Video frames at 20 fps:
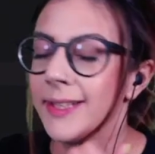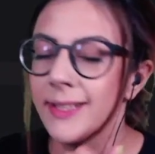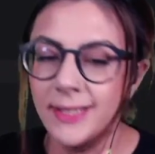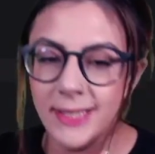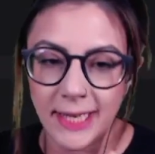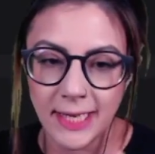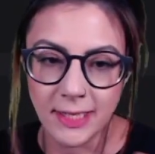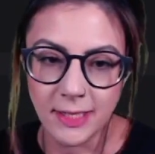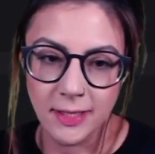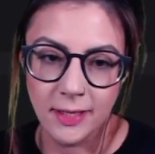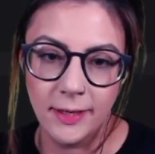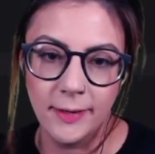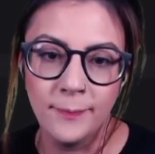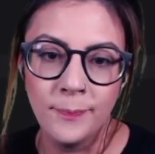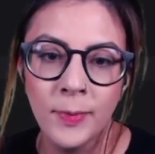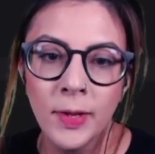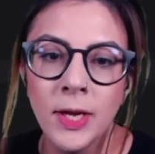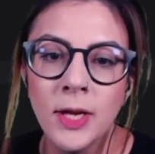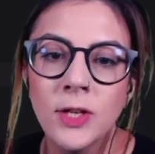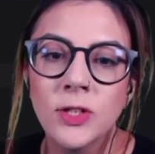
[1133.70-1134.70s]
data.
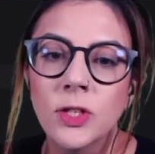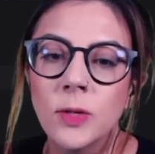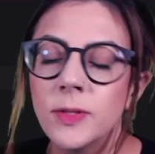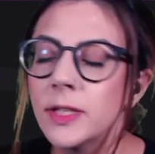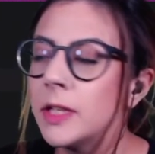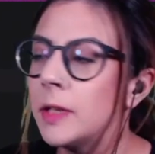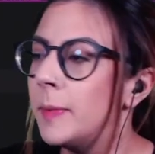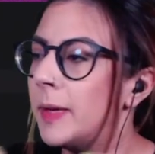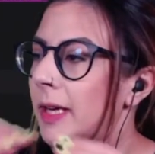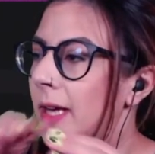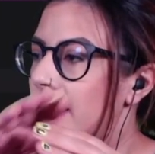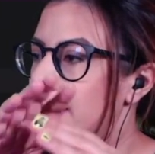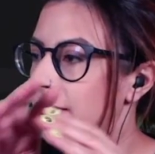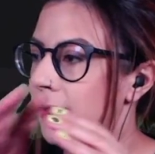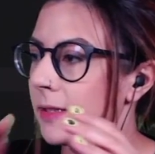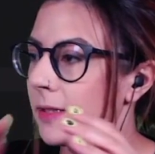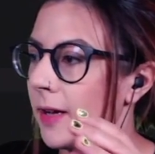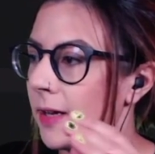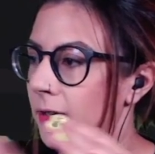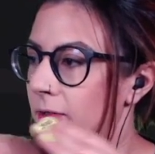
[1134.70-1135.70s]
So it's going to be like this
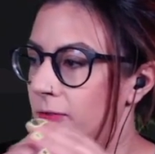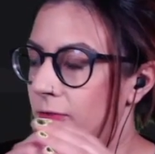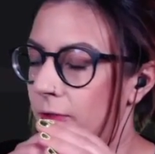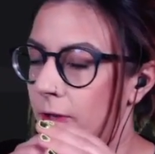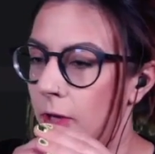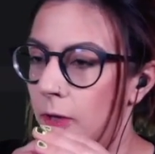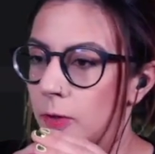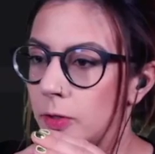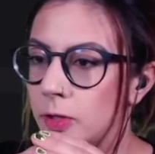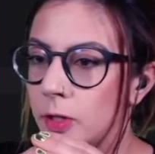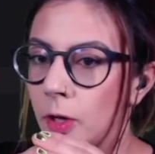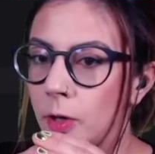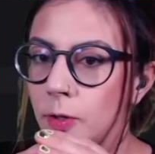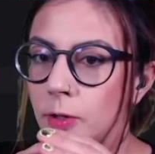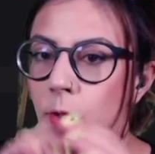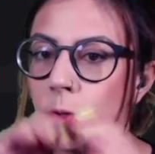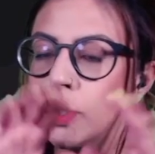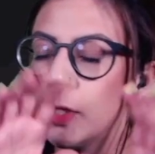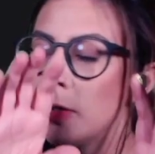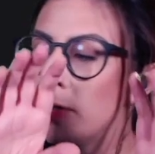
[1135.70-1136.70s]
kind of flow. So
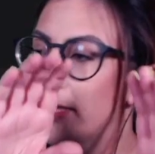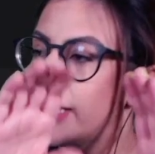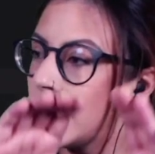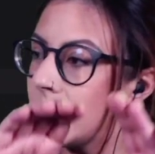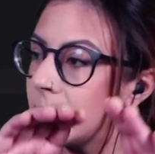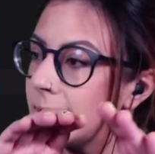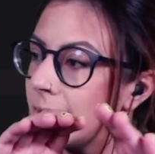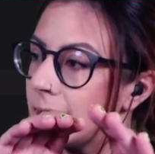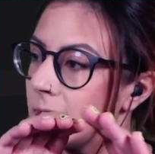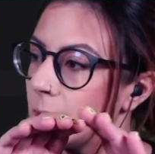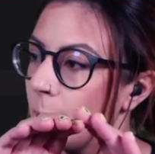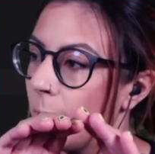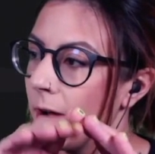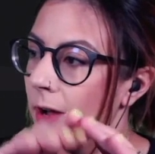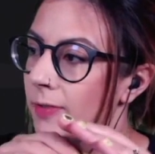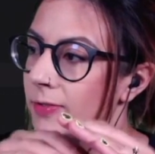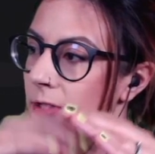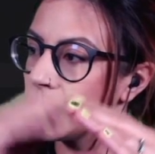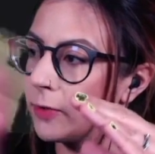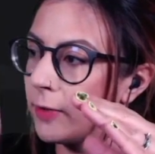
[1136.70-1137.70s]
you use
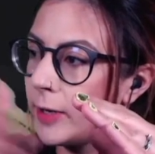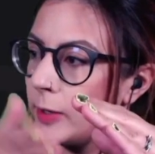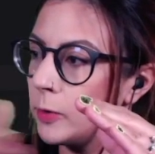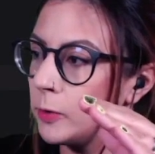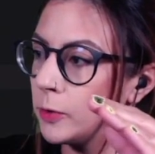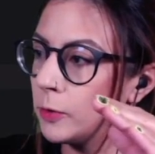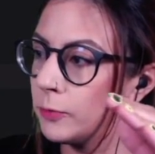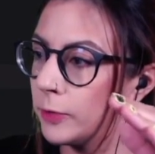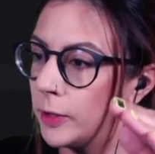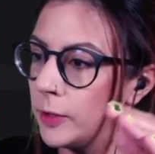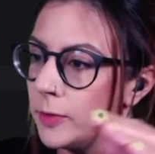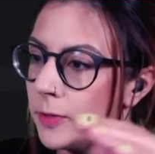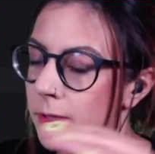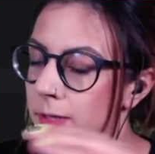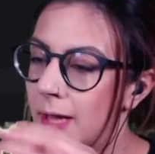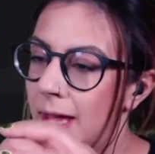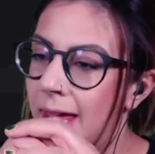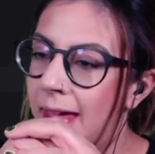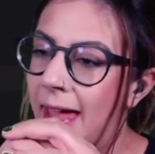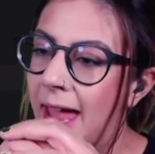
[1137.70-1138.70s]
getStaticPath to create all the routes,
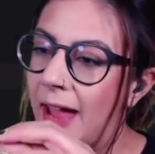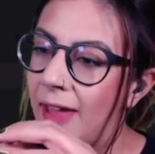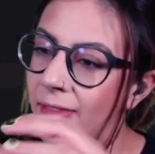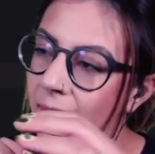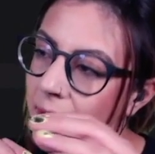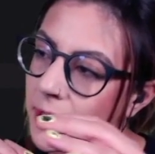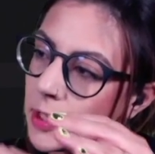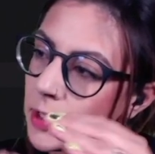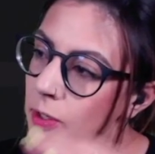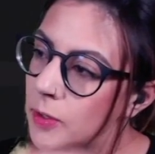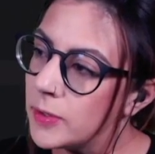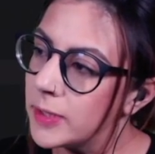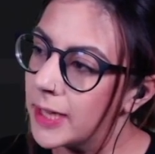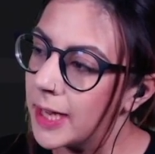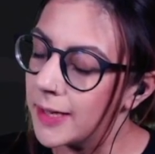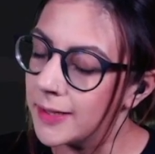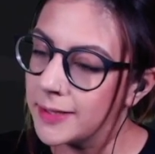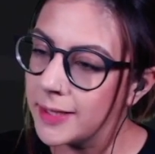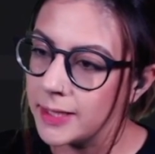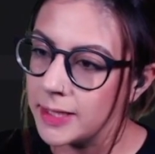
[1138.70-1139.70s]
and then you use
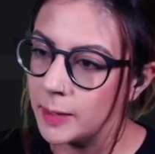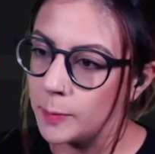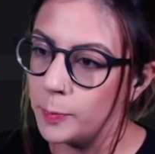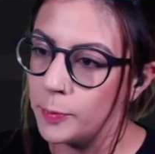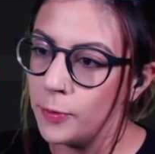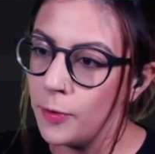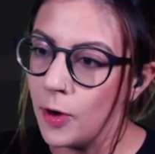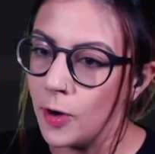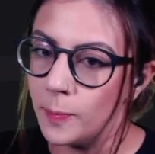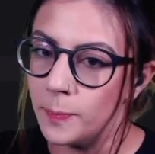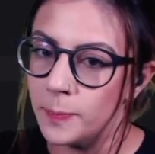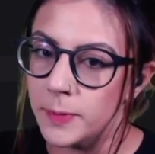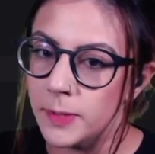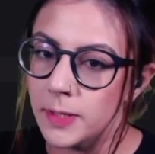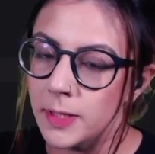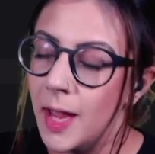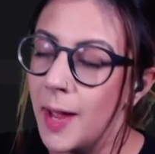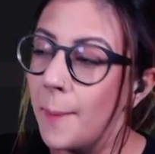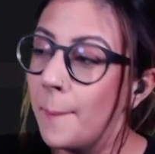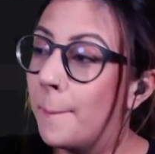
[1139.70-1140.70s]
getStaticProps
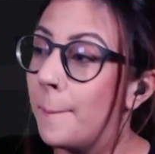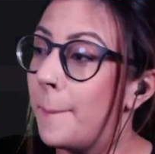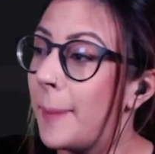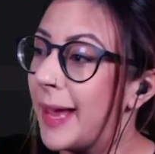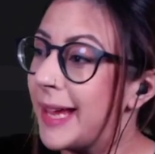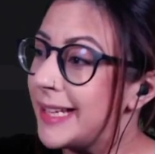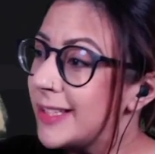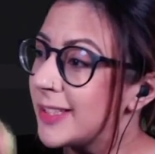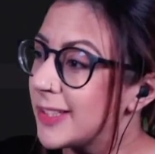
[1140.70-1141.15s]
based